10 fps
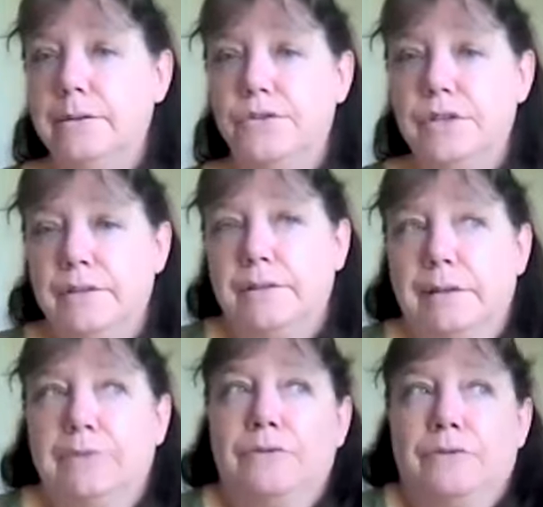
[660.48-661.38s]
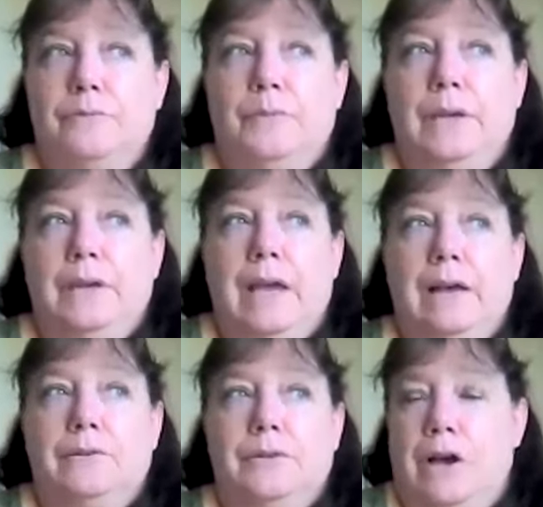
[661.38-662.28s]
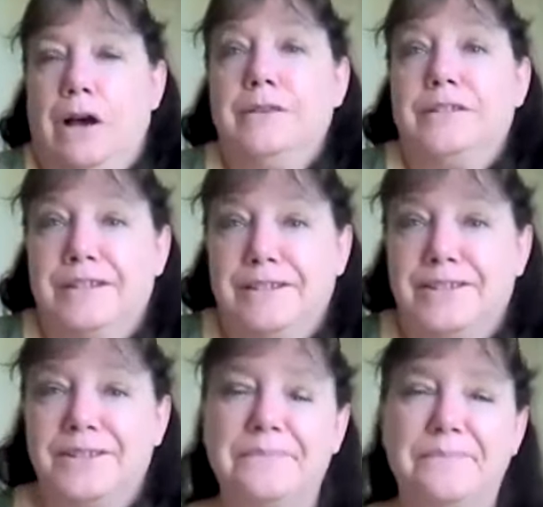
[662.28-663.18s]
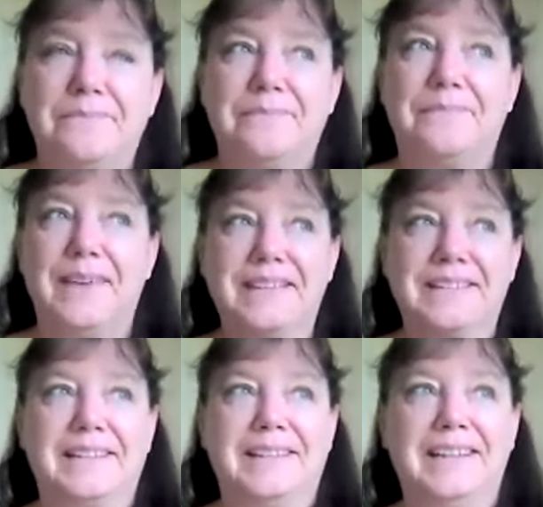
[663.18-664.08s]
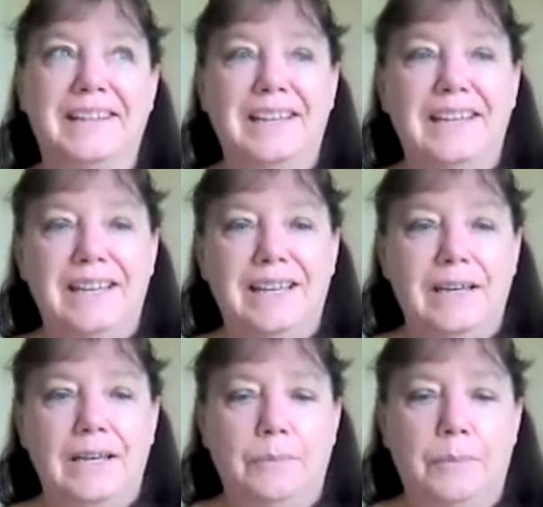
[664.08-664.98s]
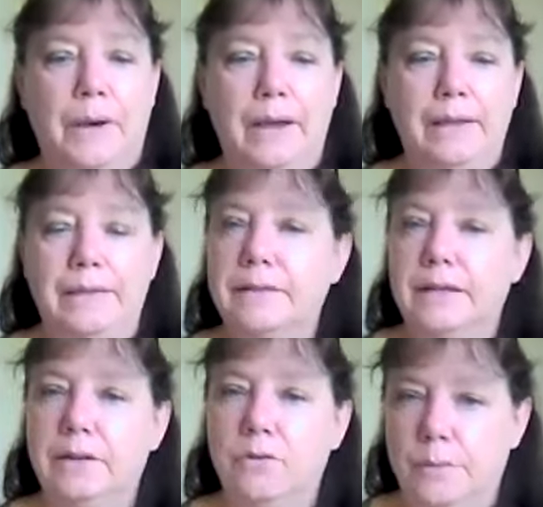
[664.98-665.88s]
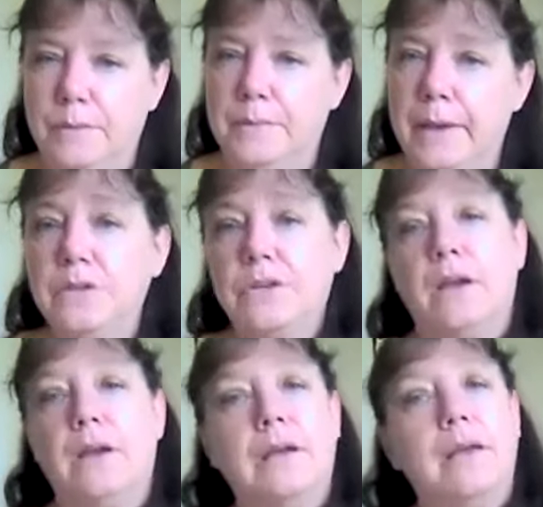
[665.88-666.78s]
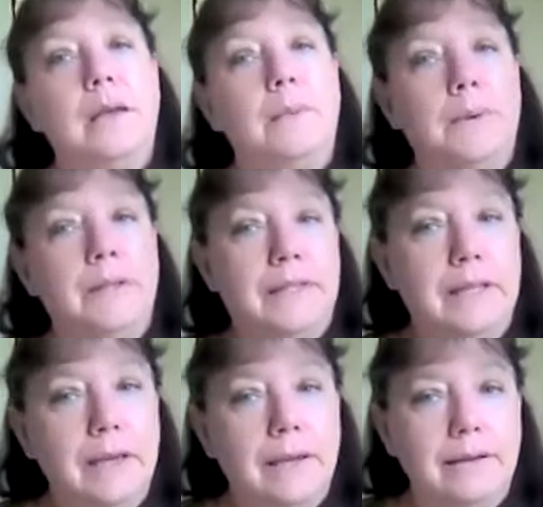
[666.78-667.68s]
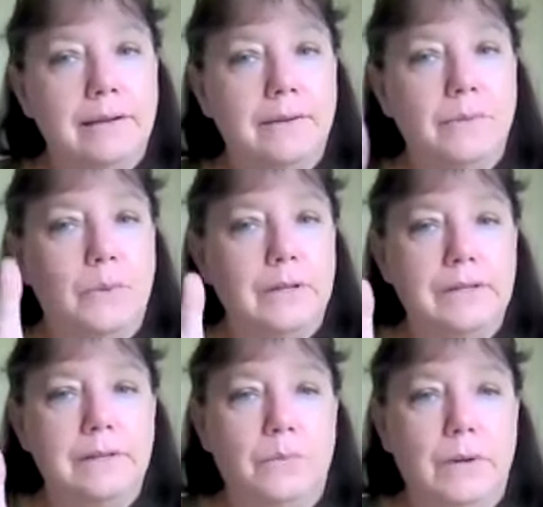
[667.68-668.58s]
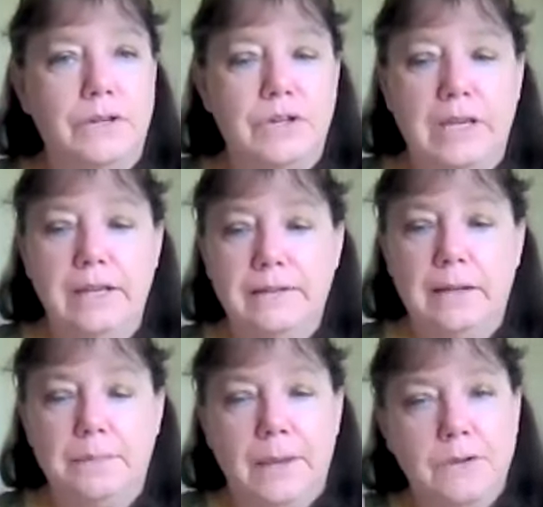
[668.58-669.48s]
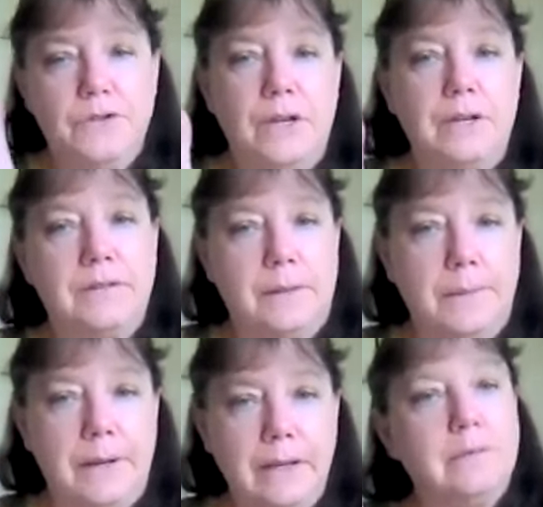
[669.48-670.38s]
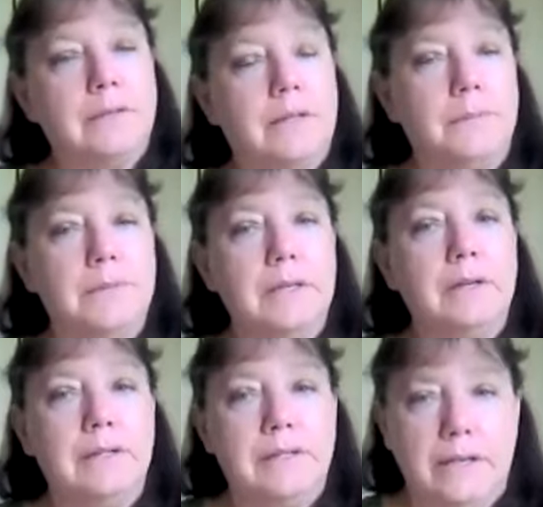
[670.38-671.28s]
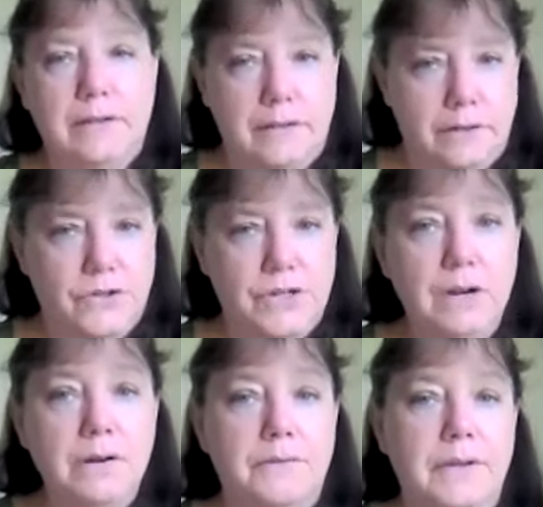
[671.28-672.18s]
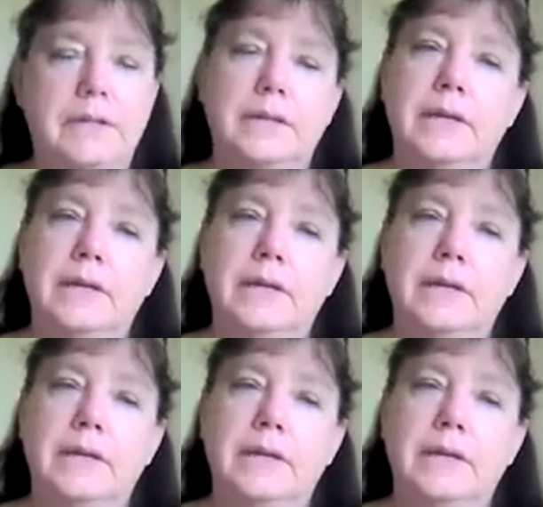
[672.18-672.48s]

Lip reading: She's being held hostage, basically, by this enormous paycheck. But then when she gets that paycheck, somebody else comes in and takes their share of it.